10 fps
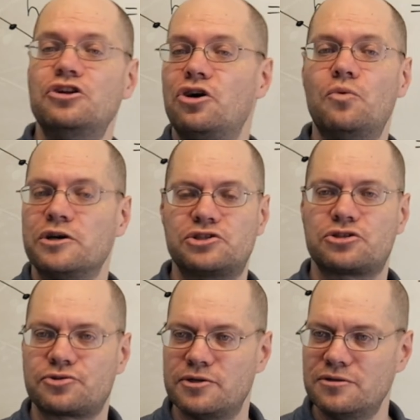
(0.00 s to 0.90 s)
know what's
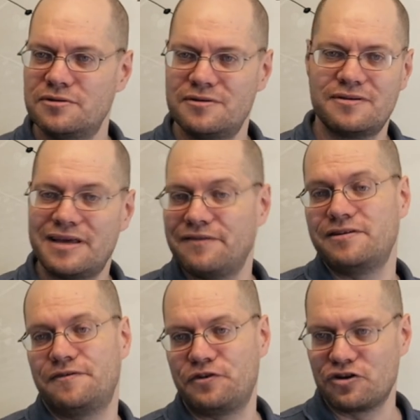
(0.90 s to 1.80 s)
true,
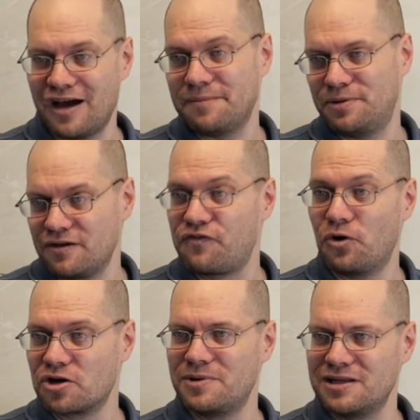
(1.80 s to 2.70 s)
even if you're not being
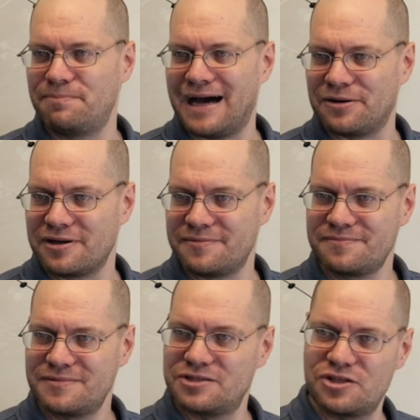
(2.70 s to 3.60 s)
formal about it.
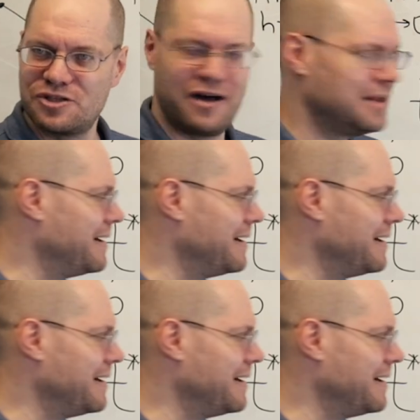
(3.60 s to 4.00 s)
This is all